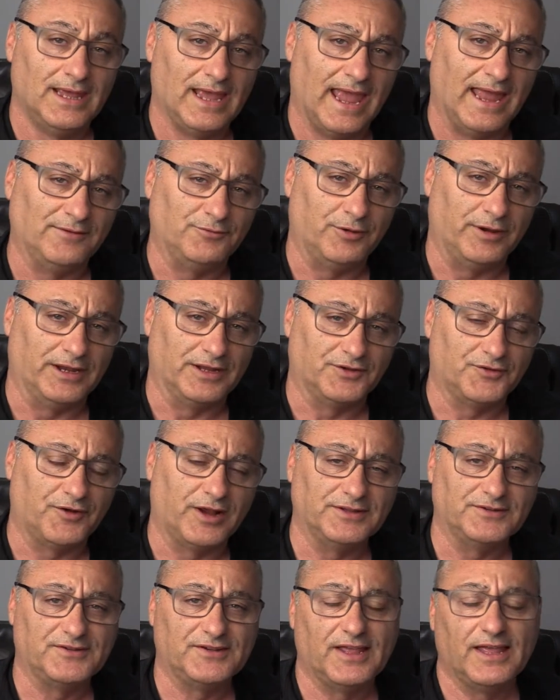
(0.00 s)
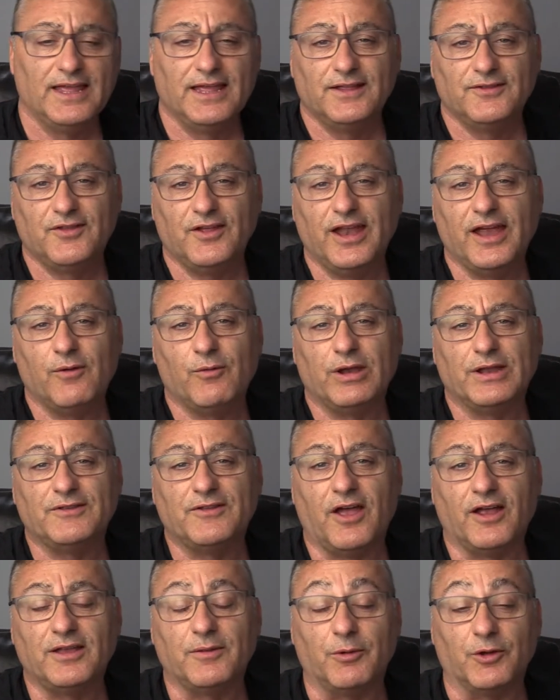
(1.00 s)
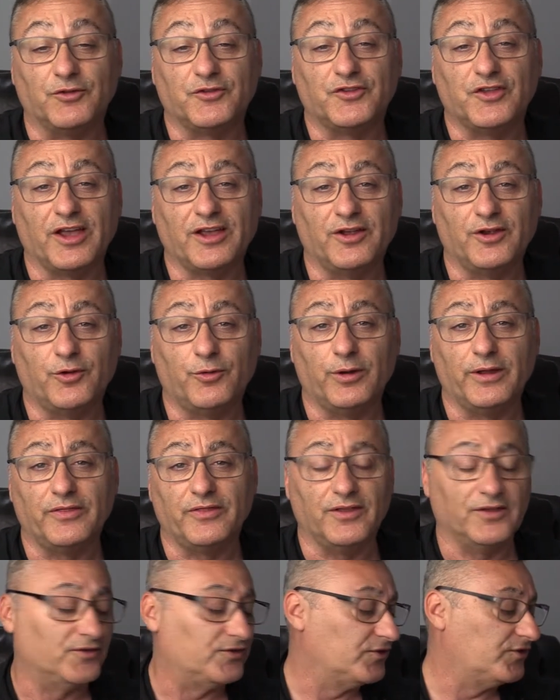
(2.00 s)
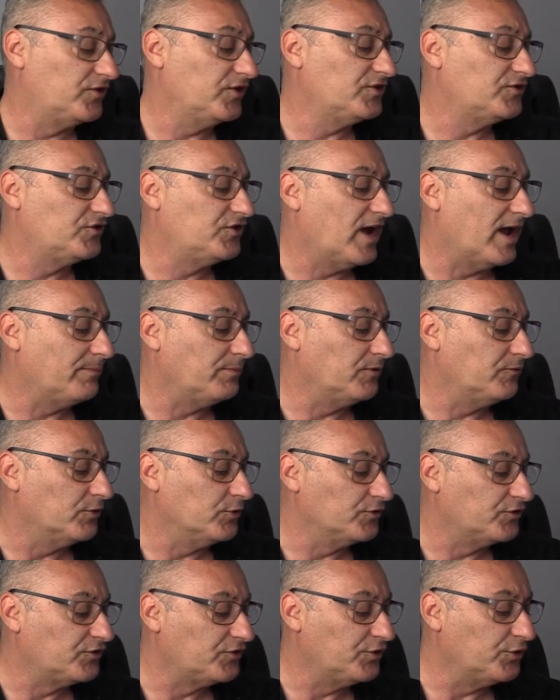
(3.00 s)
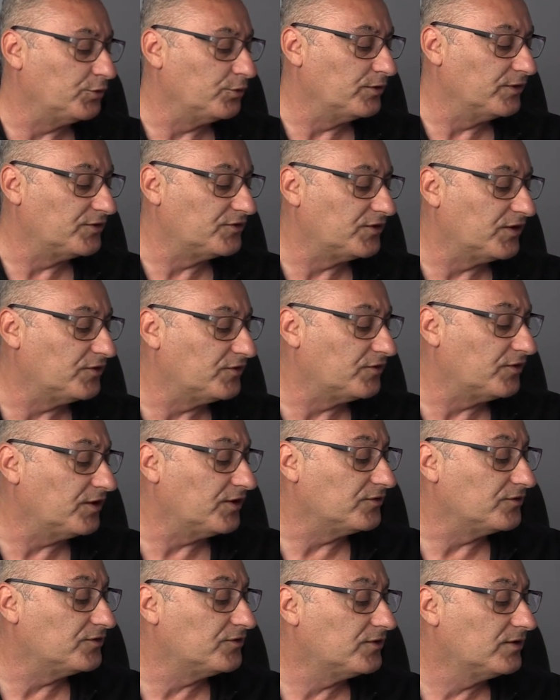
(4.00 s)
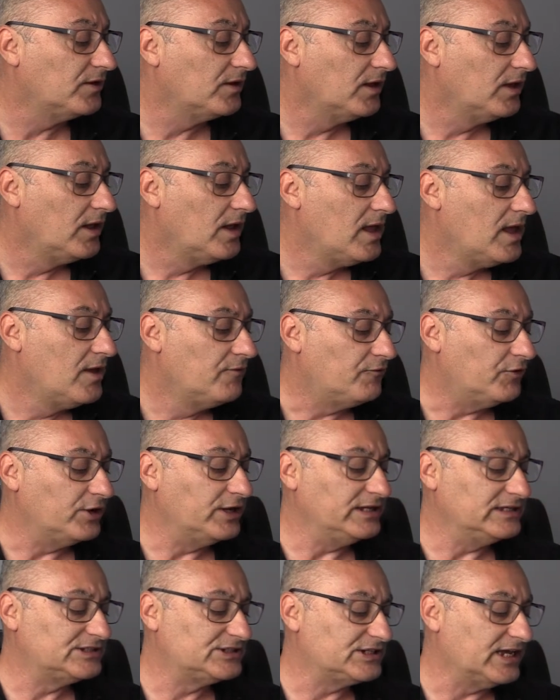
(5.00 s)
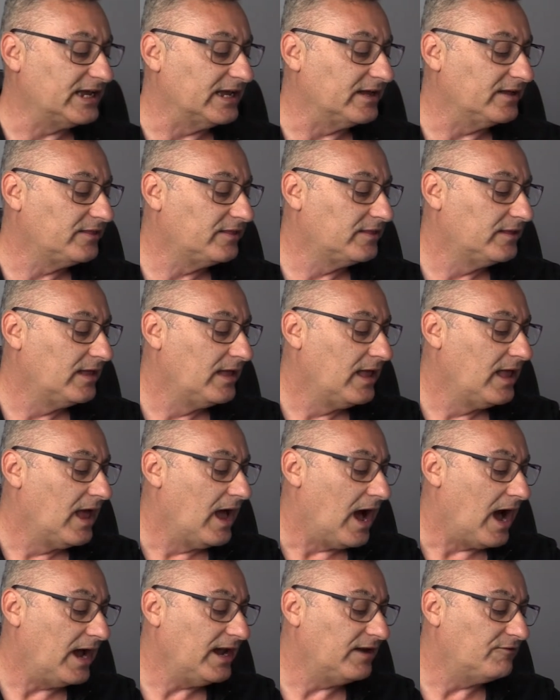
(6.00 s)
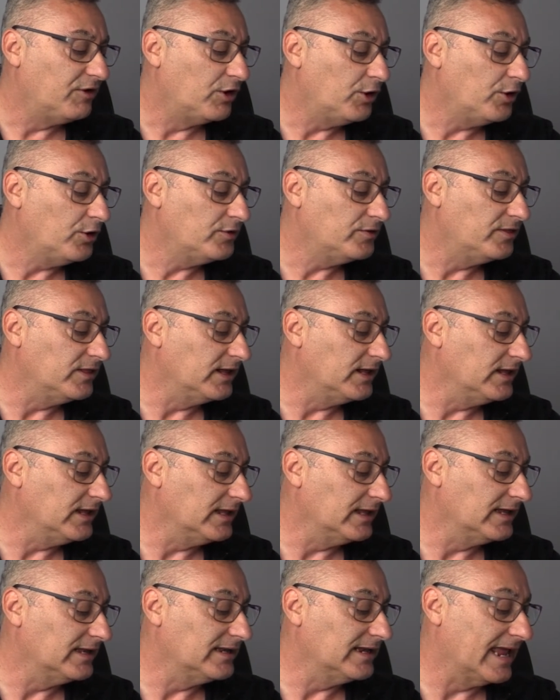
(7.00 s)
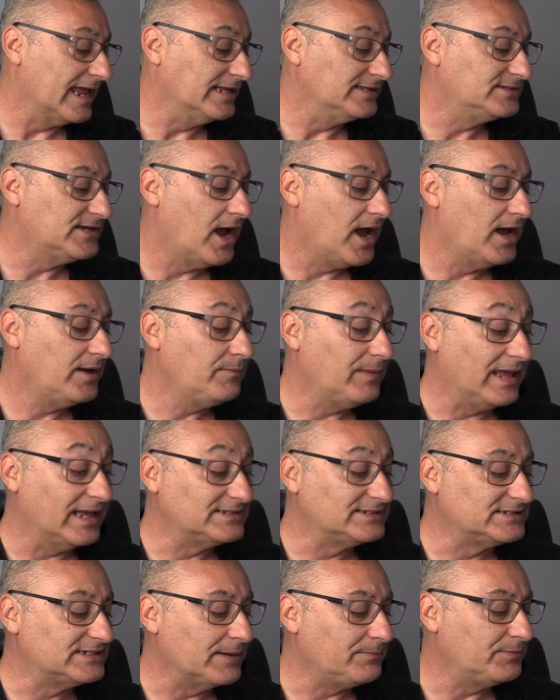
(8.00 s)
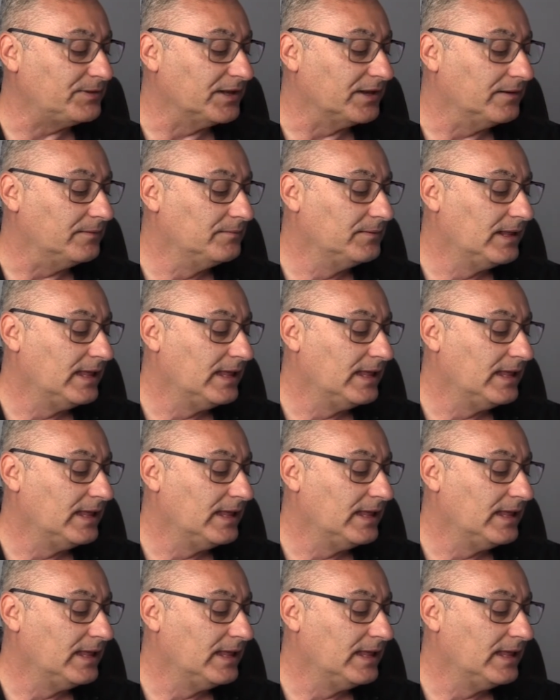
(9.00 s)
And greetings, friends. Today I want to talk about 2 Corinthians, the 6th chapter, verse 2, that says this. For he saith, I have heard thee in a time accepted.